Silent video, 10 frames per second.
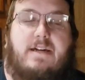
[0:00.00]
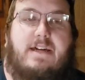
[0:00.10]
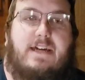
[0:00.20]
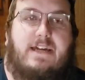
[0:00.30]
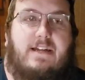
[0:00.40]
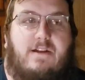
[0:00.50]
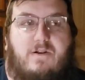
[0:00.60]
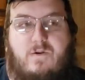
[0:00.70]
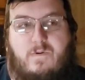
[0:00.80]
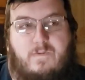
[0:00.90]
and
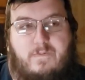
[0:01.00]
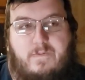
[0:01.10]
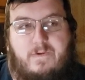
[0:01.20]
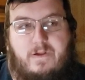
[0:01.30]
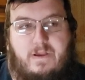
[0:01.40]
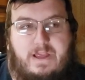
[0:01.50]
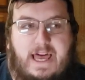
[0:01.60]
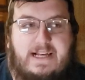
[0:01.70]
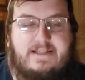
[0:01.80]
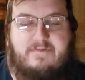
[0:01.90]

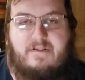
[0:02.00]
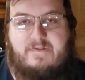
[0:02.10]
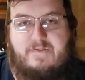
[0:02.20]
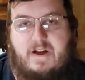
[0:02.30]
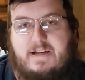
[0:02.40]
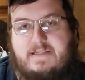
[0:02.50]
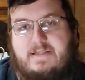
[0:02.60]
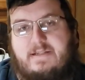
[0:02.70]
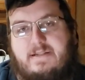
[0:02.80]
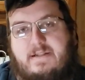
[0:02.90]
less of a
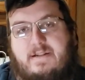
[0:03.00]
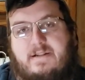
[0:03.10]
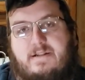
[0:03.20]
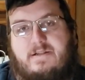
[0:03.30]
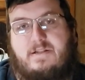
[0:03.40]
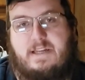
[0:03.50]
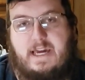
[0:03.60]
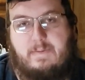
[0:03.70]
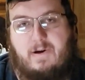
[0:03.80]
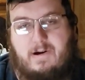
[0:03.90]
fuss to take
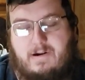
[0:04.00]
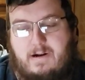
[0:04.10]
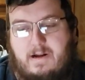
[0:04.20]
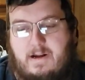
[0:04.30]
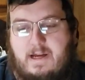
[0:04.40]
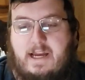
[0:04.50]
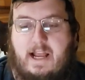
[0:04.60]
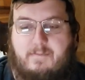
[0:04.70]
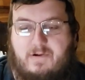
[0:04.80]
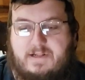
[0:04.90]
apart
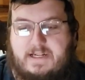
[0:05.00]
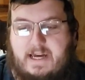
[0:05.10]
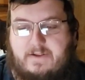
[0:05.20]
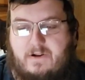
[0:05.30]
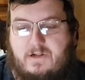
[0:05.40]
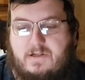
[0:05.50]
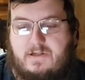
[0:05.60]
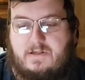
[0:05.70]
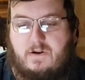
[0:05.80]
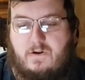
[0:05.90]
and put together.
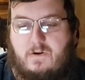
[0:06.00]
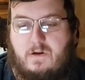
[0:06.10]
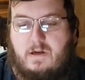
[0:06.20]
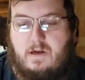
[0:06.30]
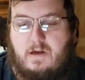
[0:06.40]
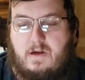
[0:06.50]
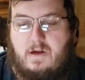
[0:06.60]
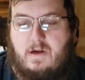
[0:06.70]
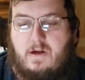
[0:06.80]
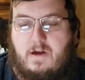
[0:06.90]
So
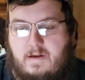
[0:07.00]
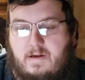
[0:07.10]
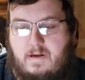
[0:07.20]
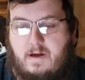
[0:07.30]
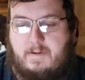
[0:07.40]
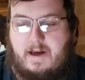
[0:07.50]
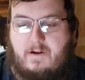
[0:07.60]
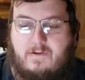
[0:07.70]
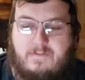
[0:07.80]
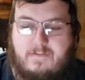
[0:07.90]

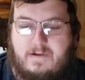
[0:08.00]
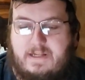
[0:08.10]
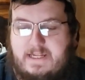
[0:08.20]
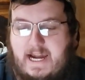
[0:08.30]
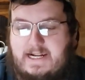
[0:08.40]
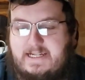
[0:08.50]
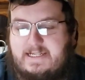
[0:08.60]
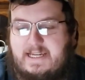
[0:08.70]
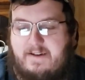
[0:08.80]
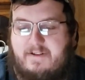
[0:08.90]
about
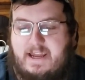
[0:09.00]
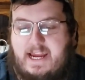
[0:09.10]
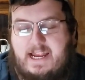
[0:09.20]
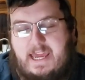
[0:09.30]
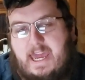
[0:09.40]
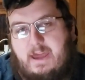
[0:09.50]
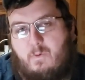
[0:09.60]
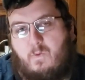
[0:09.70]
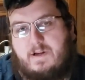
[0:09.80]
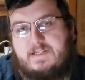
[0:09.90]
ninety-seven
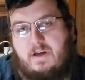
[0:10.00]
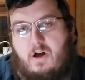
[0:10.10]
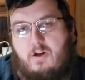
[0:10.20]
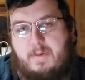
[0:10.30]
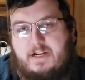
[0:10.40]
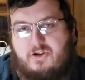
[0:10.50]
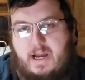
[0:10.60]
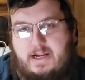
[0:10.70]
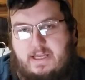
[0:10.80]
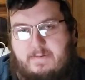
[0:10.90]
eighty-eight was all my
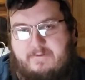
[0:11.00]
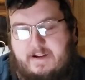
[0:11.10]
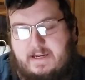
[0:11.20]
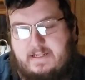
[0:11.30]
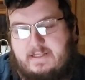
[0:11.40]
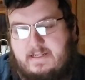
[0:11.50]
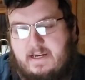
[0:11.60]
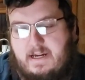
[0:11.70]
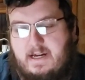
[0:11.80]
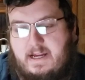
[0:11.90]
tri-clamp fittings.
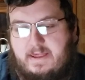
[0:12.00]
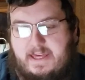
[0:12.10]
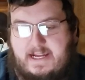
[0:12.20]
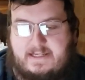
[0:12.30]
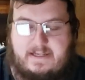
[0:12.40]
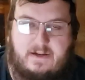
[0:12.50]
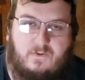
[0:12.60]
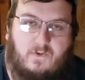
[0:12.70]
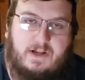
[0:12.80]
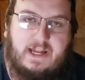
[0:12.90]
That's the
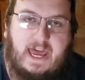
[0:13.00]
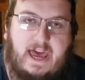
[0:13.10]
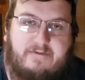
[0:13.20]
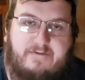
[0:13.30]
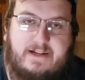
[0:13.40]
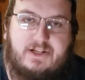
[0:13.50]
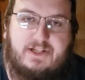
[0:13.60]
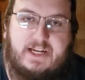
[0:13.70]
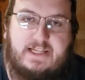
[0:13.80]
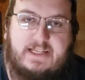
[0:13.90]
one and a half inch
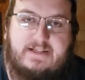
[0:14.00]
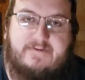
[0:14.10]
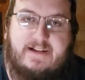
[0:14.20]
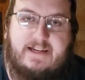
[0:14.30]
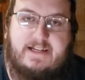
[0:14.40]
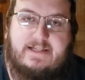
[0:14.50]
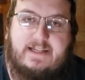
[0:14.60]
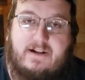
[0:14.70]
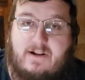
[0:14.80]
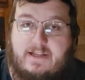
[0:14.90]
stainless fittings
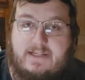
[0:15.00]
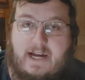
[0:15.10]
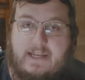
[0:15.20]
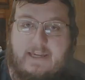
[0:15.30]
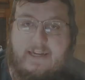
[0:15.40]
that are on the side of the